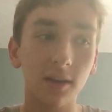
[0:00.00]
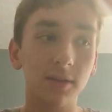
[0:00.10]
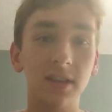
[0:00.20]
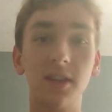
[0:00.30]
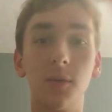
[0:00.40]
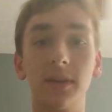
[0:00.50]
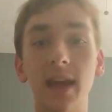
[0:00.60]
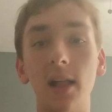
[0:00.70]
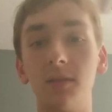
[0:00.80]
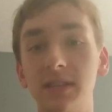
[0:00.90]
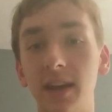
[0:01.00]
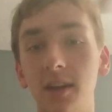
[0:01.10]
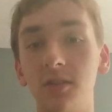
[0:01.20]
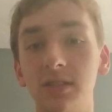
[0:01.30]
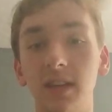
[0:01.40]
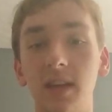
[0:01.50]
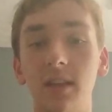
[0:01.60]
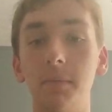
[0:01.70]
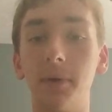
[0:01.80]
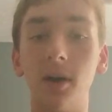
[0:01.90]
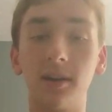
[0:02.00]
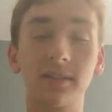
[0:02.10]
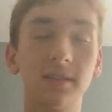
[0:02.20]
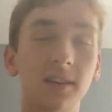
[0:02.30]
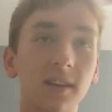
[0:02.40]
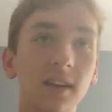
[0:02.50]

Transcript: He's in there with Gallows and Anderson and the Bucks.